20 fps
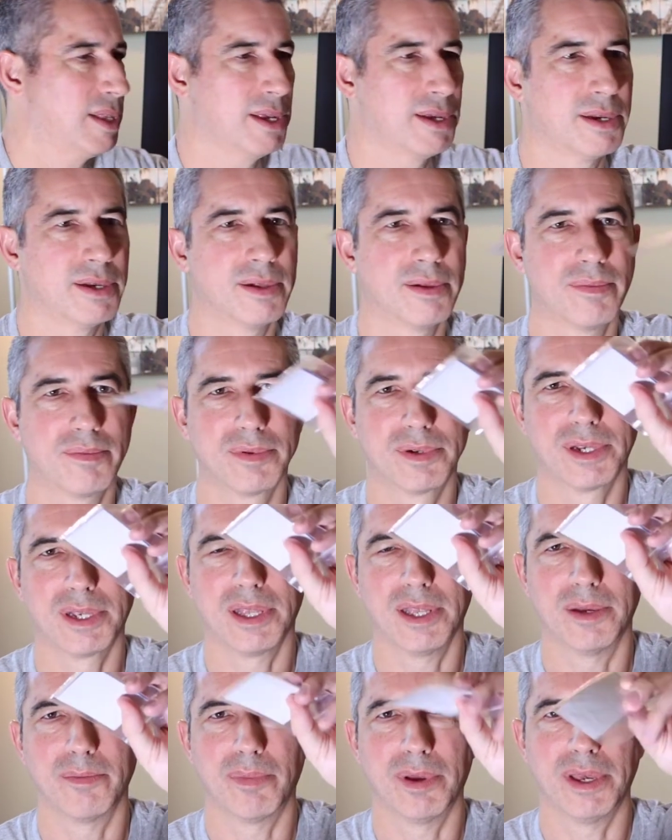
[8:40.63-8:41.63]
little
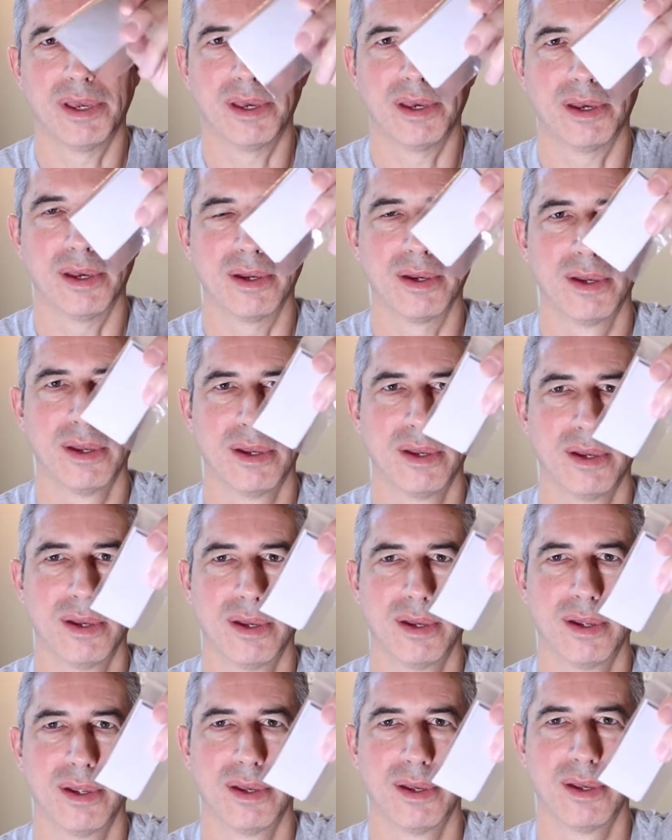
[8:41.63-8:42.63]
slip here
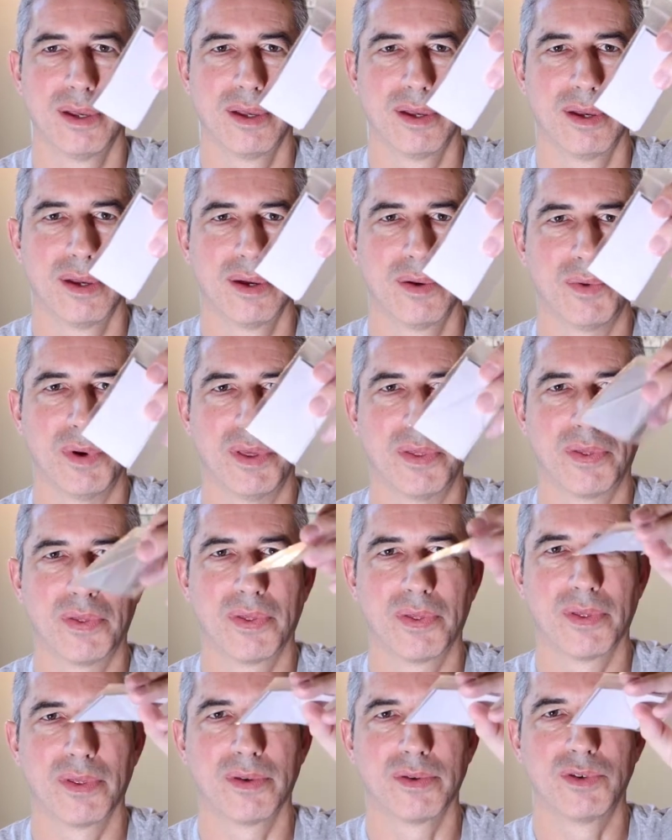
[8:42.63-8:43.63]

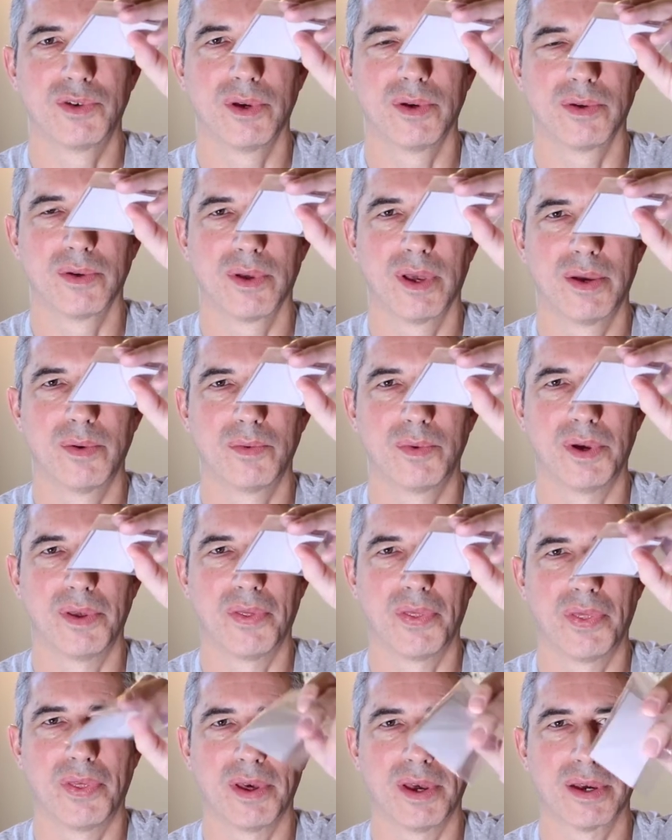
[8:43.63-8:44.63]
with
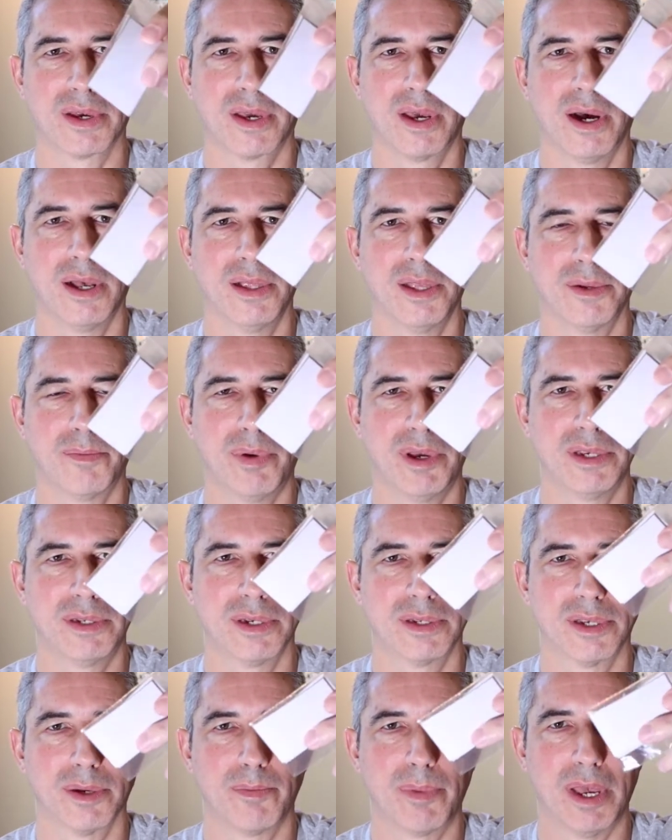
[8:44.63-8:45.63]
colored
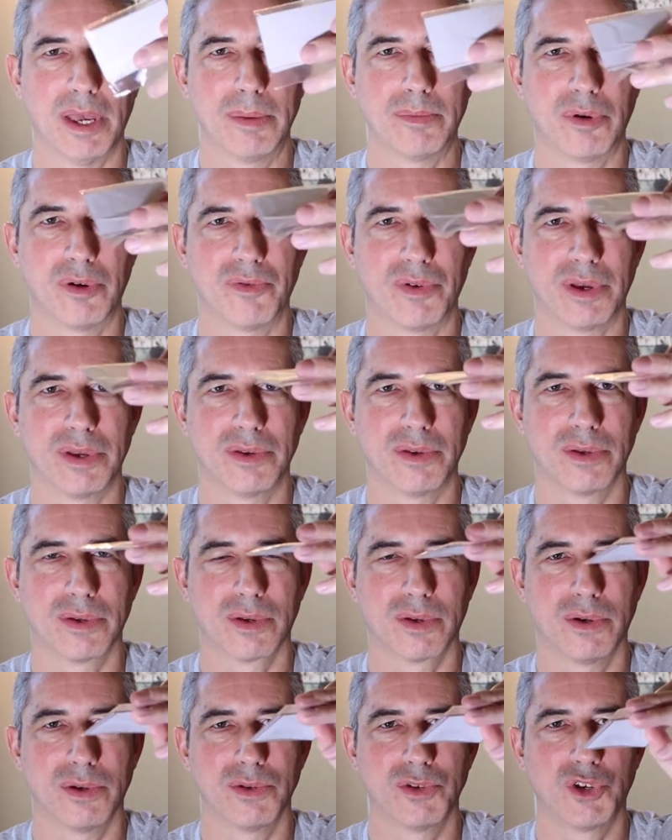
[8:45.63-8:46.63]
pieces of paper in
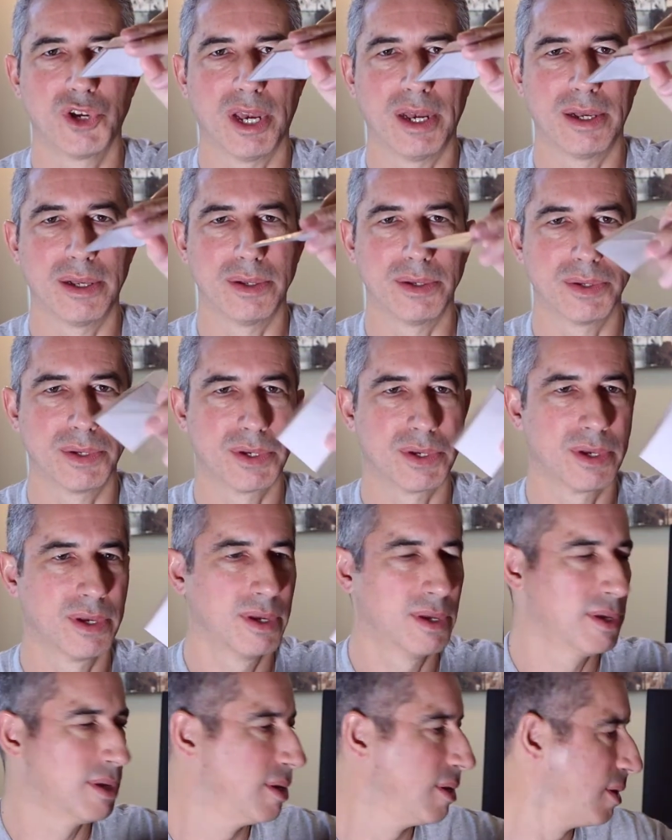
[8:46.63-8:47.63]
called gels.
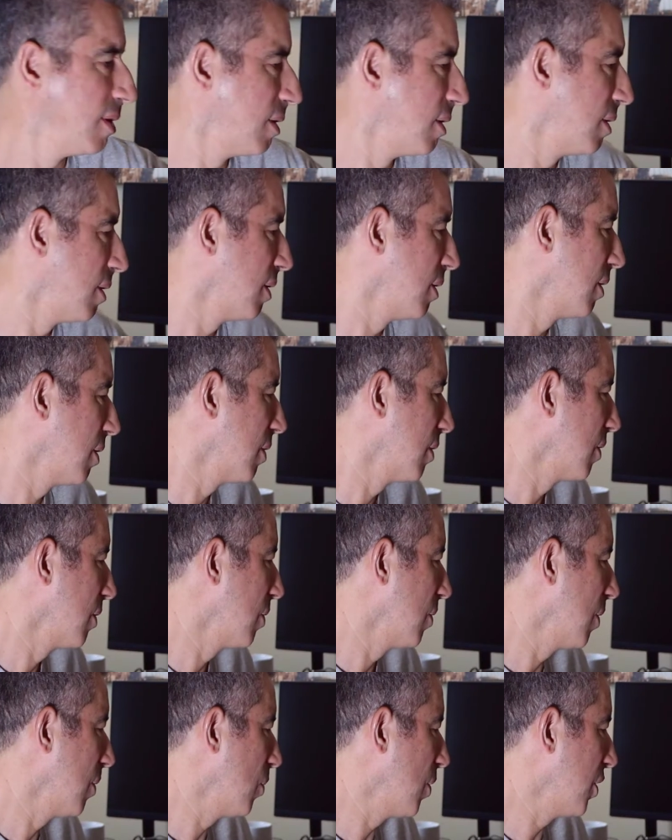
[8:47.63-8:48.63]

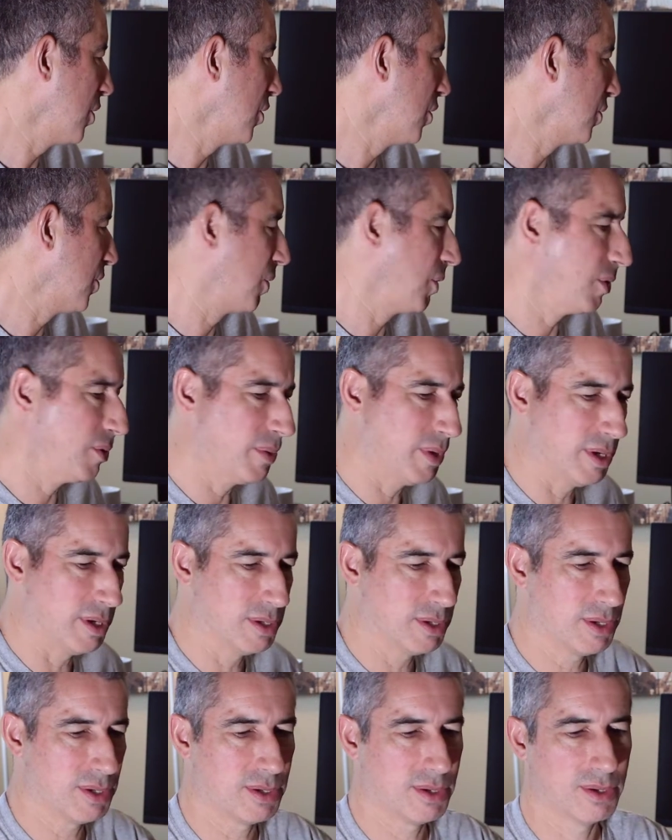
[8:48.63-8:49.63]
Well, what you do
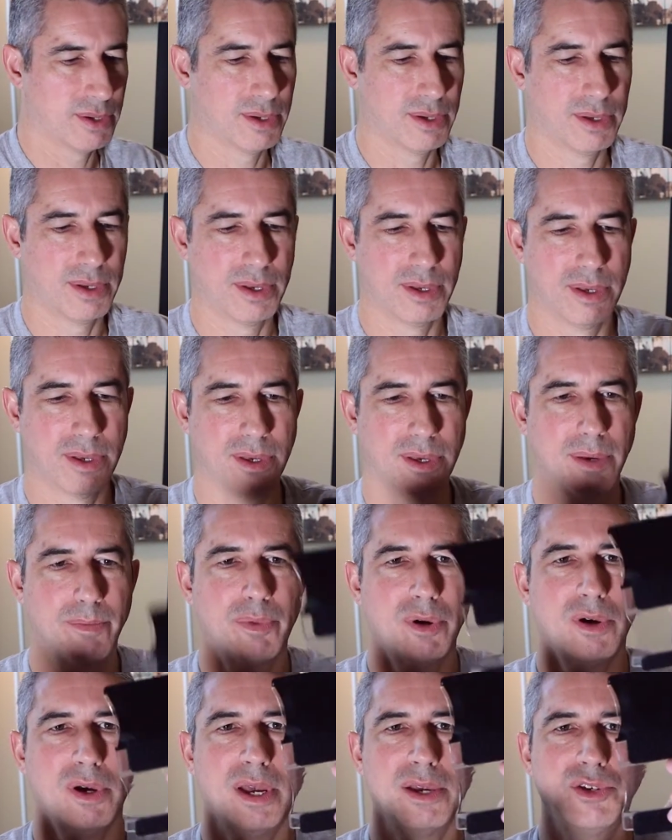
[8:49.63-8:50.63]
is you
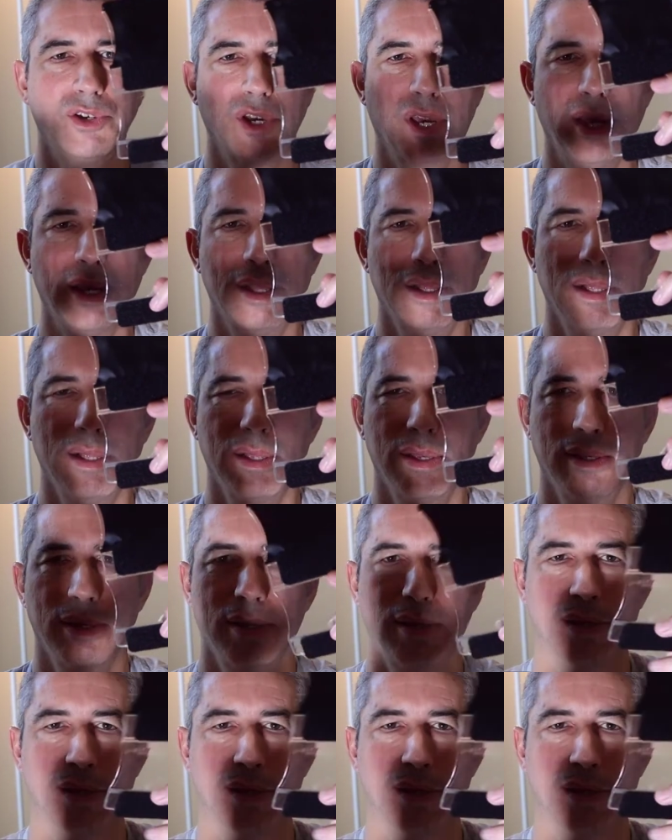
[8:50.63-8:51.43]
put a gel